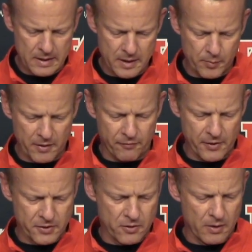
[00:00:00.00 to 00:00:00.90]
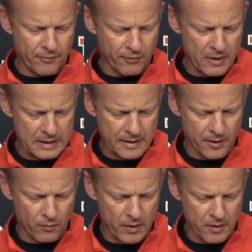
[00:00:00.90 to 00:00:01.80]
They play physical up front. They
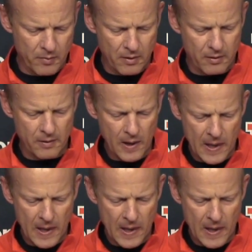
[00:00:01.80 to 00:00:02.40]
can run the ball.